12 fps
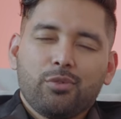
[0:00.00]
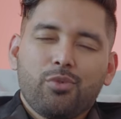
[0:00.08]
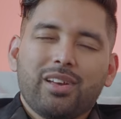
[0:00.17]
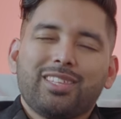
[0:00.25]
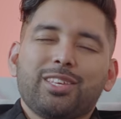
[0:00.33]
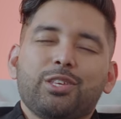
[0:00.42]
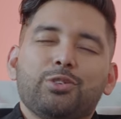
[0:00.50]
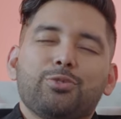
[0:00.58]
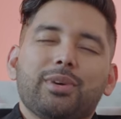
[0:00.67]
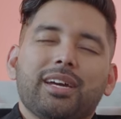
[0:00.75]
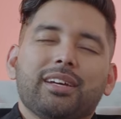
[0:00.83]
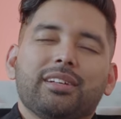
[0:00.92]
Whether you
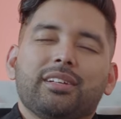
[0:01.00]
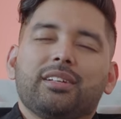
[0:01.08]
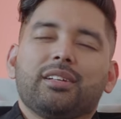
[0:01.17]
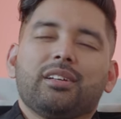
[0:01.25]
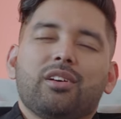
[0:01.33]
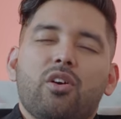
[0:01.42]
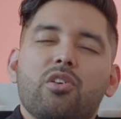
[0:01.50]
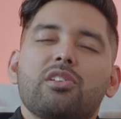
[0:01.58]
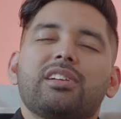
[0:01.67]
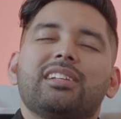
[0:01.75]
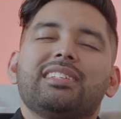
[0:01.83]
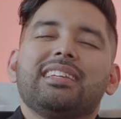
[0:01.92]
were
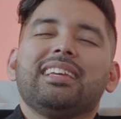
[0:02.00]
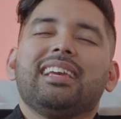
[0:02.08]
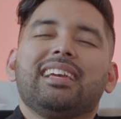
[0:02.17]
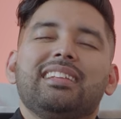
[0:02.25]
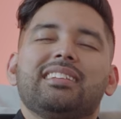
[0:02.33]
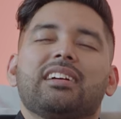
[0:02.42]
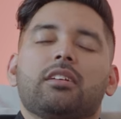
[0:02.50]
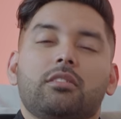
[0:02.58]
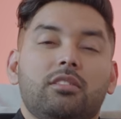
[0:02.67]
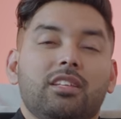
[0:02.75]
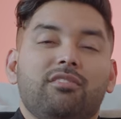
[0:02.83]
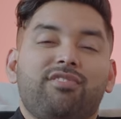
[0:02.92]
already in a
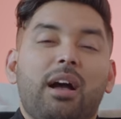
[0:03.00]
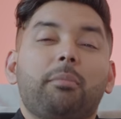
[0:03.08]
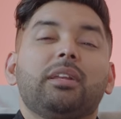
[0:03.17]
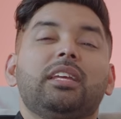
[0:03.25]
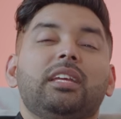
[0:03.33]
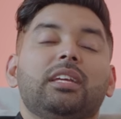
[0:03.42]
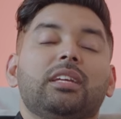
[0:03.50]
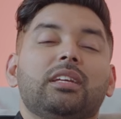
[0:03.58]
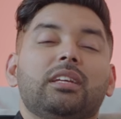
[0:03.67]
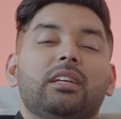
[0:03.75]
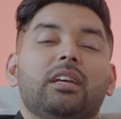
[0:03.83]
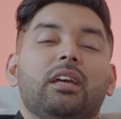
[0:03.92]
Christian family,
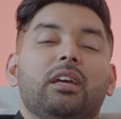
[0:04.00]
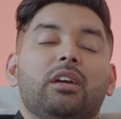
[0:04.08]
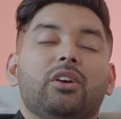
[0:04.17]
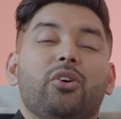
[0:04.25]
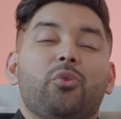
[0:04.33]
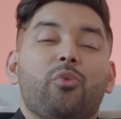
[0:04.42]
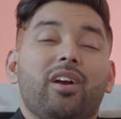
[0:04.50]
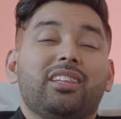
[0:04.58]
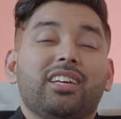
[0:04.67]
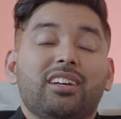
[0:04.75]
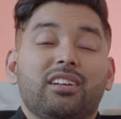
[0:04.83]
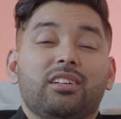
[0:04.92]

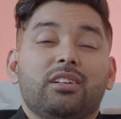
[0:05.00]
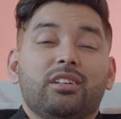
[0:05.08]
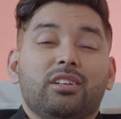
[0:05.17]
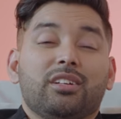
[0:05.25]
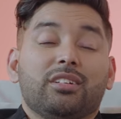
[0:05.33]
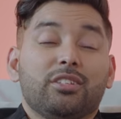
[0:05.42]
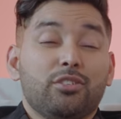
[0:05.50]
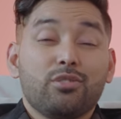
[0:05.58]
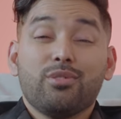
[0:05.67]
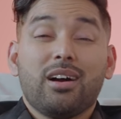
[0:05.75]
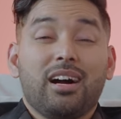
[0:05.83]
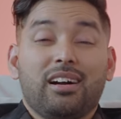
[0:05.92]
whether
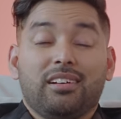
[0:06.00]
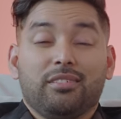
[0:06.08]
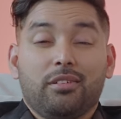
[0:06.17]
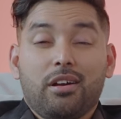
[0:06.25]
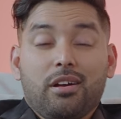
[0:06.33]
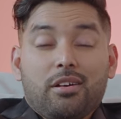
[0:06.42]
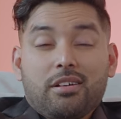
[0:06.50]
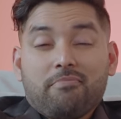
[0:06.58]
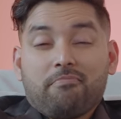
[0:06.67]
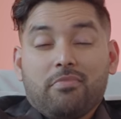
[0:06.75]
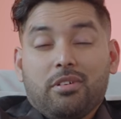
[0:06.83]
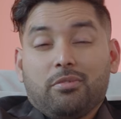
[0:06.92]
you are
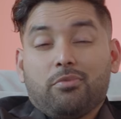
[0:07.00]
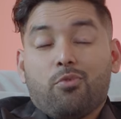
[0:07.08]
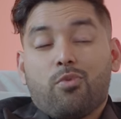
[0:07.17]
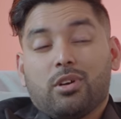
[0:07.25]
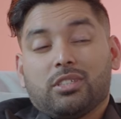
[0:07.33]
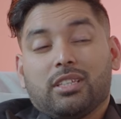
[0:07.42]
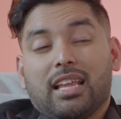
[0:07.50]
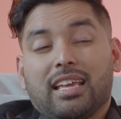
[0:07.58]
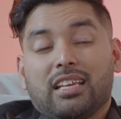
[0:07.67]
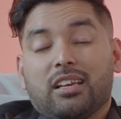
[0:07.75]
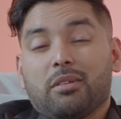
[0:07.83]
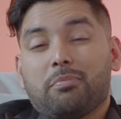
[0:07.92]
was
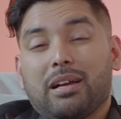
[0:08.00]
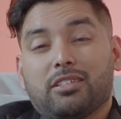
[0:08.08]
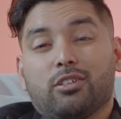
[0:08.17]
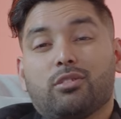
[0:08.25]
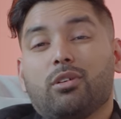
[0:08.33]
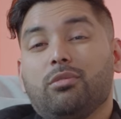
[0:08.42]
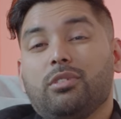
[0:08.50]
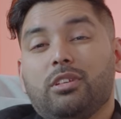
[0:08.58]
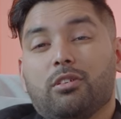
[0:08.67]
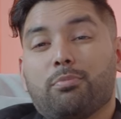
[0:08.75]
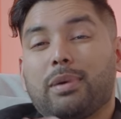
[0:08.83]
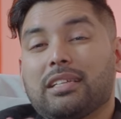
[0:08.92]
like Pastor Tony
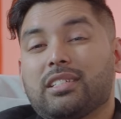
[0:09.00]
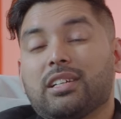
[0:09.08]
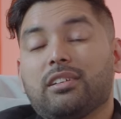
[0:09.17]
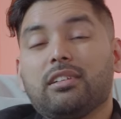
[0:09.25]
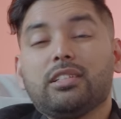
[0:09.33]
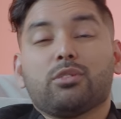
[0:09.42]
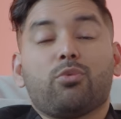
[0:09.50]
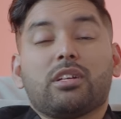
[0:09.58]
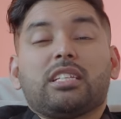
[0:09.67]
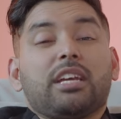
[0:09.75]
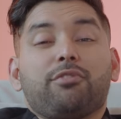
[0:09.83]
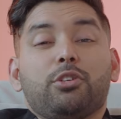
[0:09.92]
or Pastor Chris,
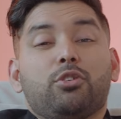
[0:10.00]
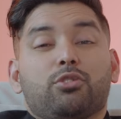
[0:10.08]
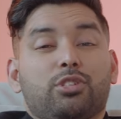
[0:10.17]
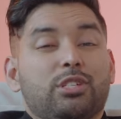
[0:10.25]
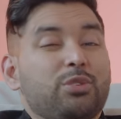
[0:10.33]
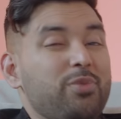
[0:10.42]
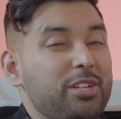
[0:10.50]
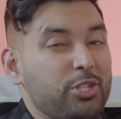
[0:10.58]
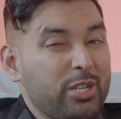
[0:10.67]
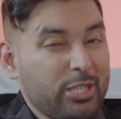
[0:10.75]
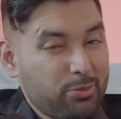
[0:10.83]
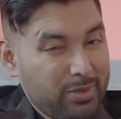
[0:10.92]
whatever your
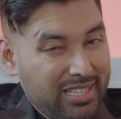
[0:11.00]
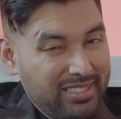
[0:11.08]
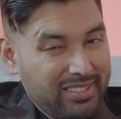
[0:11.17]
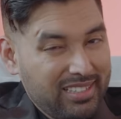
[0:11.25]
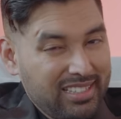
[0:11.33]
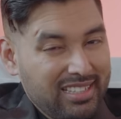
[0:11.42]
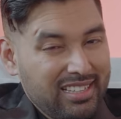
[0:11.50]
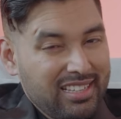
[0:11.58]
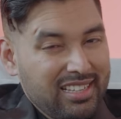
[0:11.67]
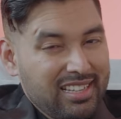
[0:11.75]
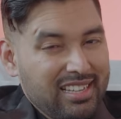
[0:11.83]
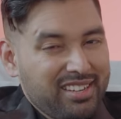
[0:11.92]
situation has been,
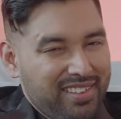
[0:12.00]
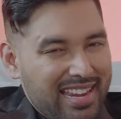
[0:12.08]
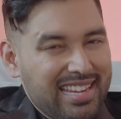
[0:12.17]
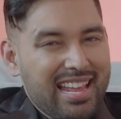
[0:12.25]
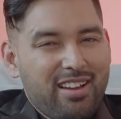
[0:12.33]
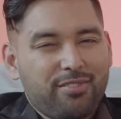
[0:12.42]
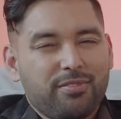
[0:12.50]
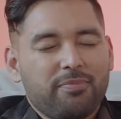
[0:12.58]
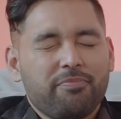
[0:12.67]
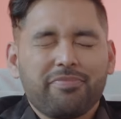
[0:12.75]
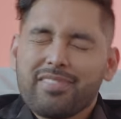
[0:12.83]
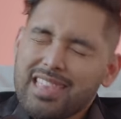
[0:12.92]
right now,
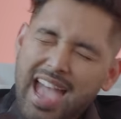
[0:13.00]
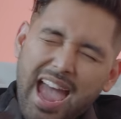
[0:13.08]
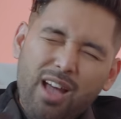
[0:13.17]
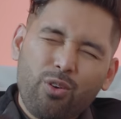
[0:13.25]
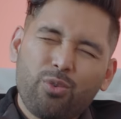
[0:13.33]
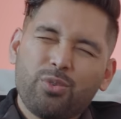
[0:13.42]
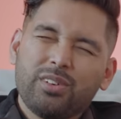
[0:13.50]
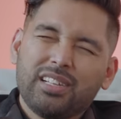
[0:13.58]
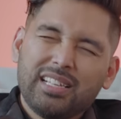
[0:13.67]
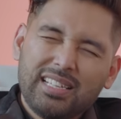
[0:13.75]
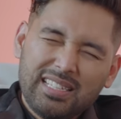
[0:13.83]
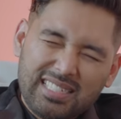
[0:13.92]
now
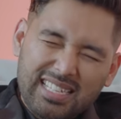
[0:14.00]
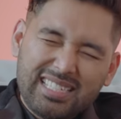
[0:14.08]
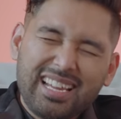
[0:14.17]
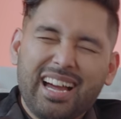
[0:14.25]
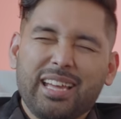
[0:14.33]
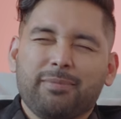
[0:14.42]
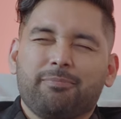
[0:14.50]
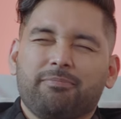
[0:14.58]
is the time